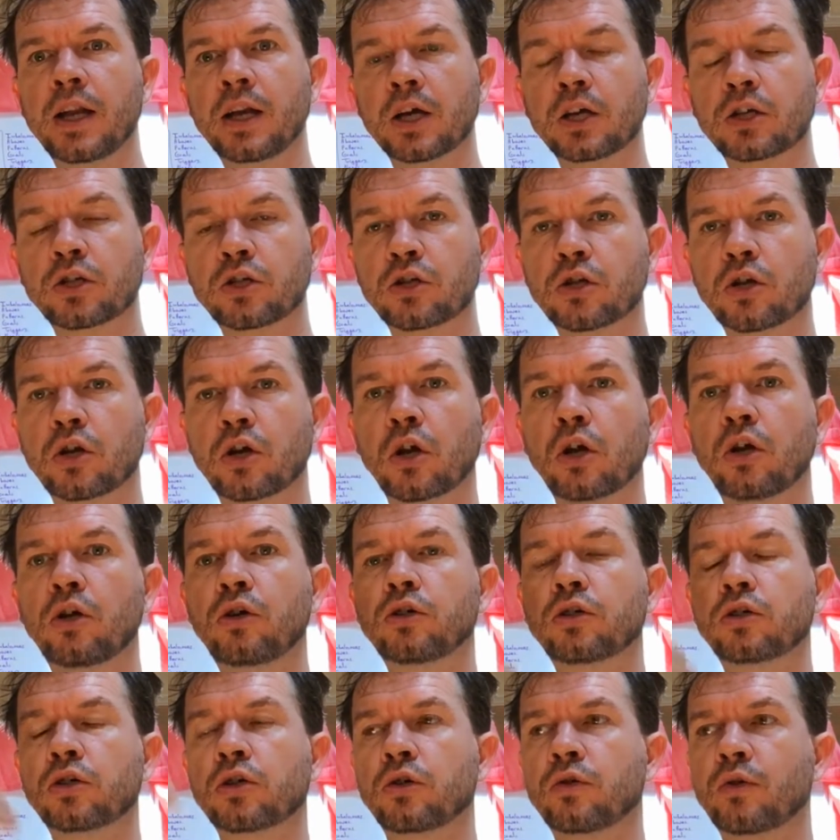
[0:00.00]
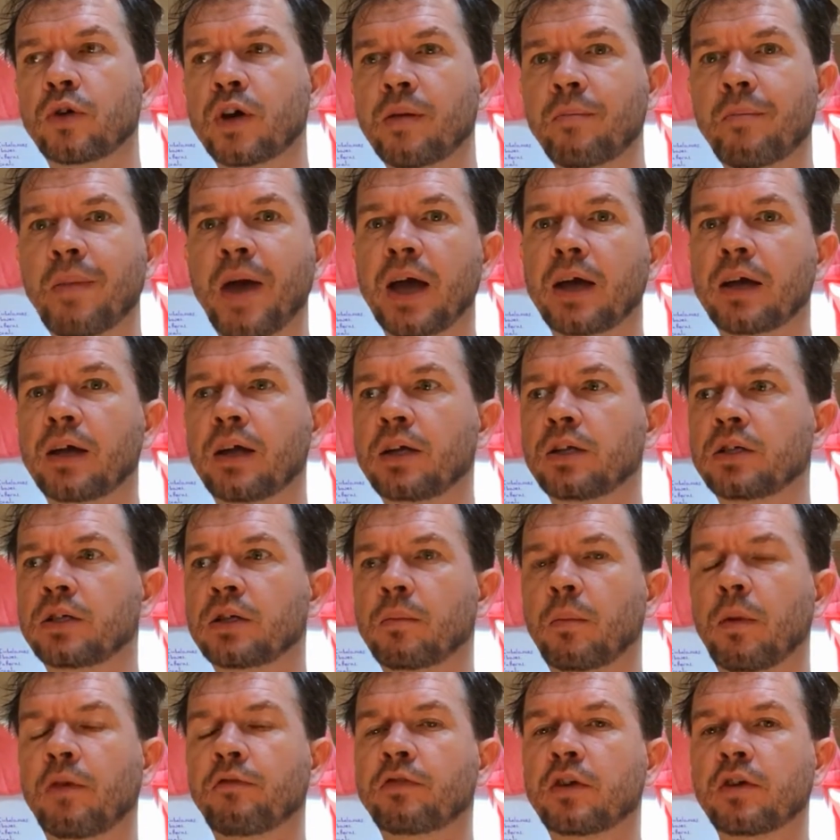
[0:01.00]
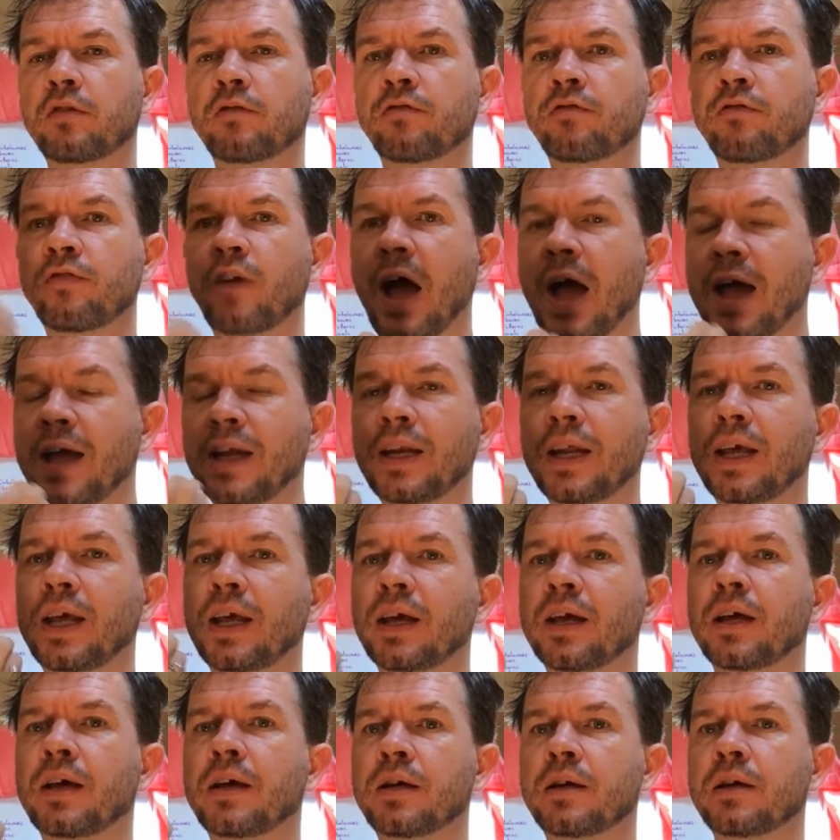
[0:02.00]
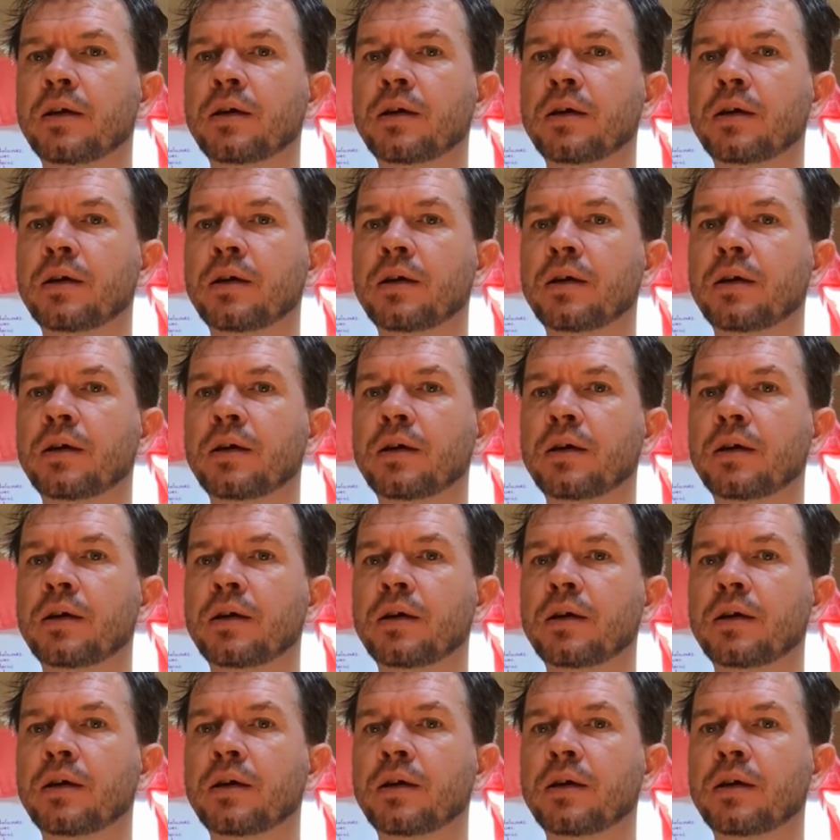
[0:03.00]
exclusionary mechanism of defining